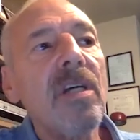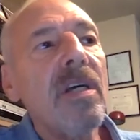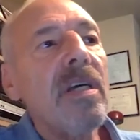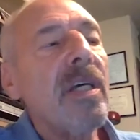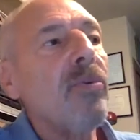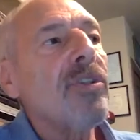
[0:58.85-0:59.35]

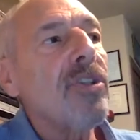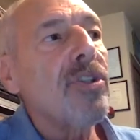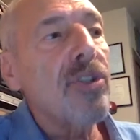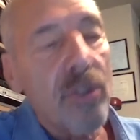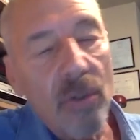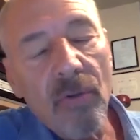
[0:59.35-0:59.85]
it was
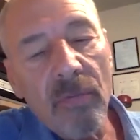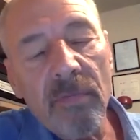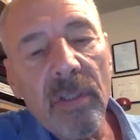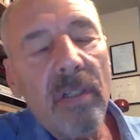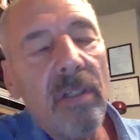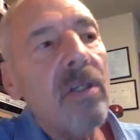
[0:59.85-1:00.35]

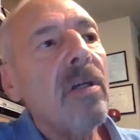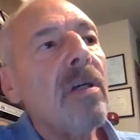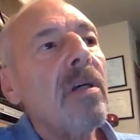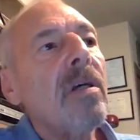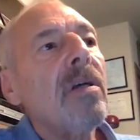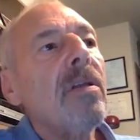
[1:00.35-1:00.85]
assumed
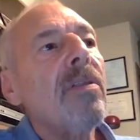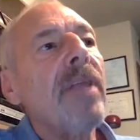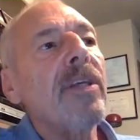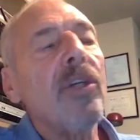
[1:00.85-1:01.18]
that you